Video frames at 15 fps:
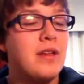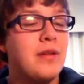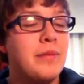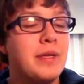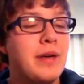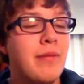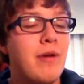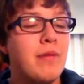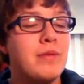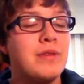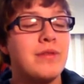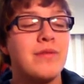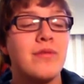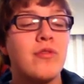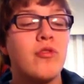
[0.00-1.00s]
be coming up
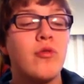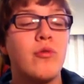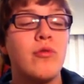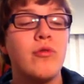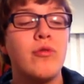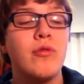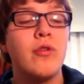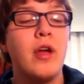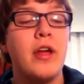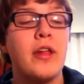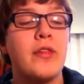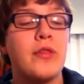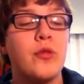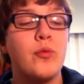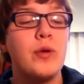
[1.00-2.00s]
soon.
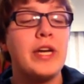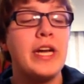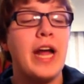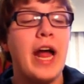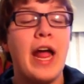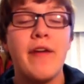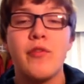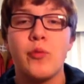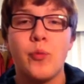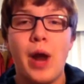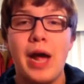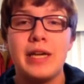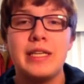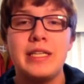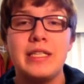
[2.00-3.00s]
3, I have the
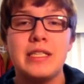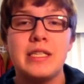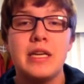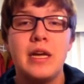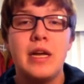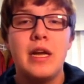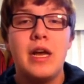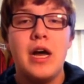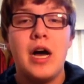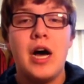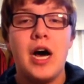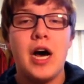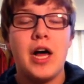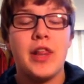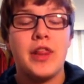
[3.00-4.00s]
Rockies.
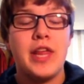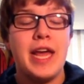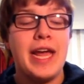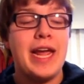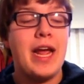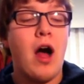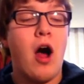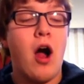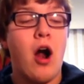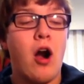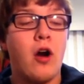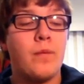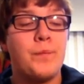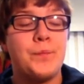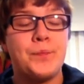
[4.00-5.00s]

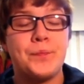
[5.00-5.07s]
They're